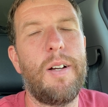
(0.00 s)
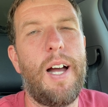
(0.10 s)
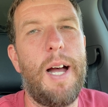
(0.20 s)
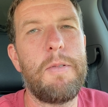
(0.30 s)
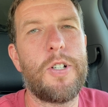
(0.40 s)

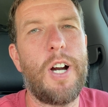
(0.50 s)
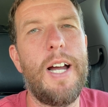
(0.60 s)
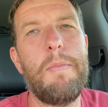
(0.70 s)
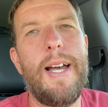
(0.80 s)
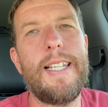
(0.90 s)
I'm
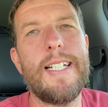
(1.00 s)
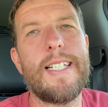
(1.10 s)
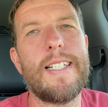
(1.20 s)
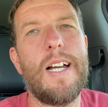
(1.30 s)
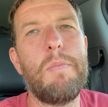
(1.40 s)
trying to make this
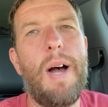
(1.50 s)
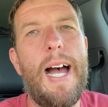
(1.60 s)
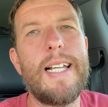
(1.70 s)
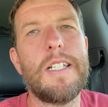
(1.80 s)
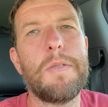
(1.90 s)
as
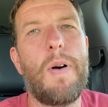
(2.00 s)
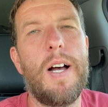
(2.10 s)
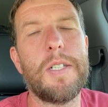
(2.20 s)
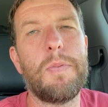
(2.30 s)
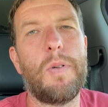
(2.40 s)
unbiased as
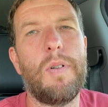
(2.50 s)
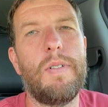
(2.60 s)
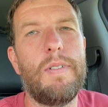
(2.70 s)
possible.